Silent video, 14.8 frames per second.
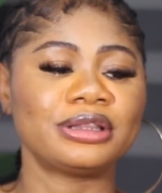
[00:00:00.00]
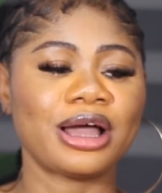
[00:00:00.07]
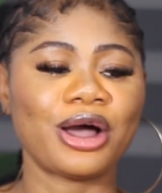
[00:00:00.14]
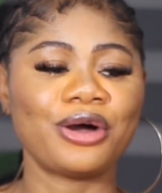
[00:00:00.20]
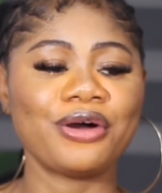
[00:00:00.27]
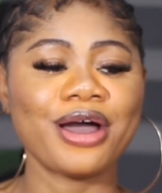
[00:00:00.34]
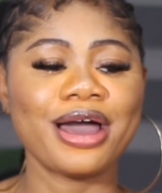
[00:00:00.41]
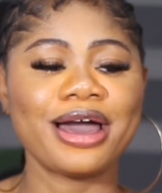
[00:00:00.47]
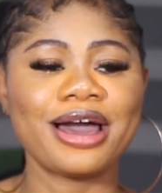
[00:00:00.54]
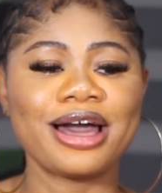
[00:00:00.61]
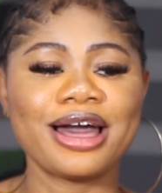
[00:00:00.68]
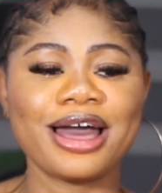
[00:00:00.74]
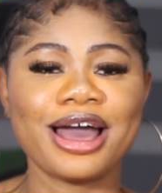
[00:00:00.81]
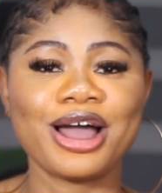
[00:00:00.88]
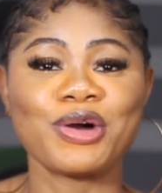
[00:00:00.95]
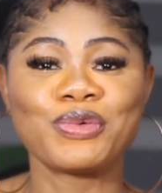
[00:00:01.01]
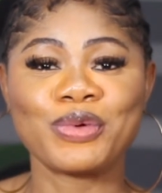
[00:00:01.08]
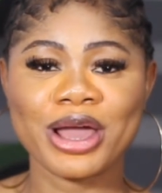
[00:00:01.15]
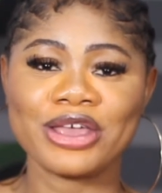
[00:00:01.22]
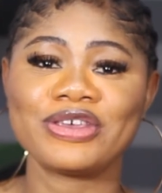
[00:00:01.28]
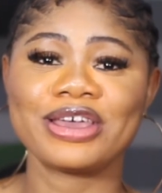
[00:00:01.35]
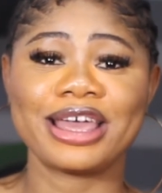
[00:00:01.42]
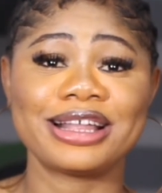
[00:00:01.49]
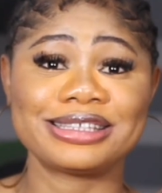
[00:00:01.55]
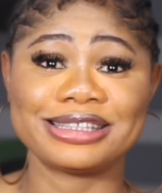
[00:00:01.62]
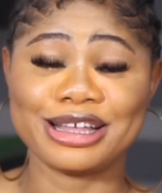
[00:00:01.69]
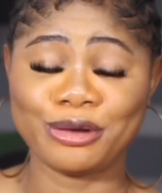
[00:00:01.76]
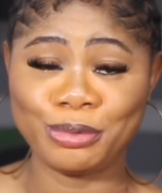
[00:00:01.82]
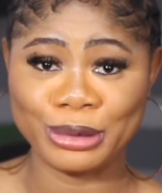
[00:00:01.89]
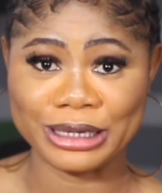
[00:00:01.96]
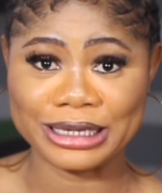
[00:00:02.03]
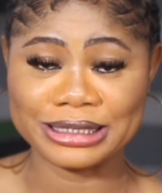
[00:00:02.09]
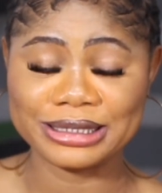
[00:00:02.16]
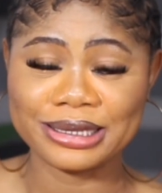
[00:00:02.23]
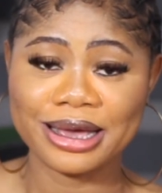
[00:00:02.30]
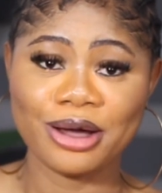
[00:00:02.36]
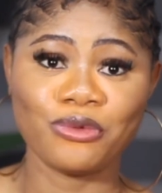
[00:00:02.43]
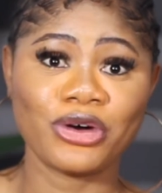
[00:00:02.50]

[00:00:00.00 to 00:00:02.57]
Now, when you get to that place,